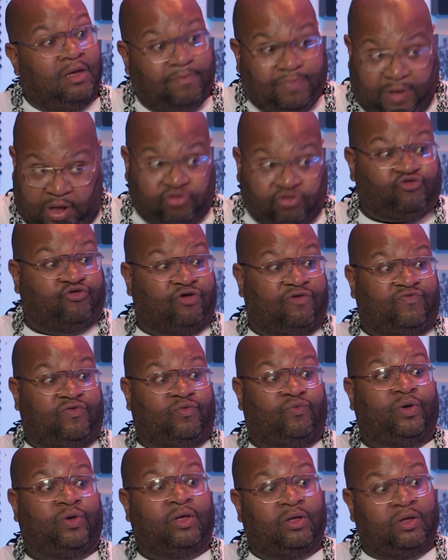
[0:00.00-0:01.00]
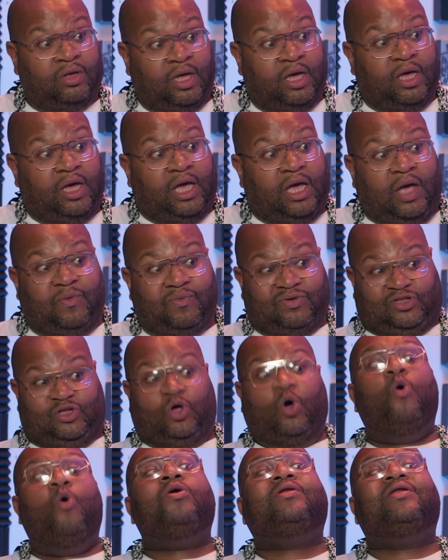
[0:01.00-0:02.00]
poultry, if you will, and was
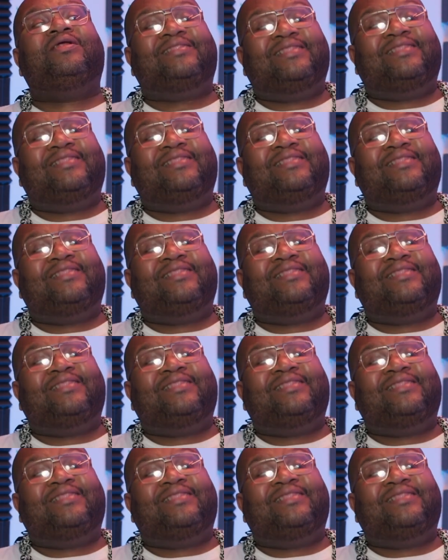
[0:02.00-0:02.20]
going to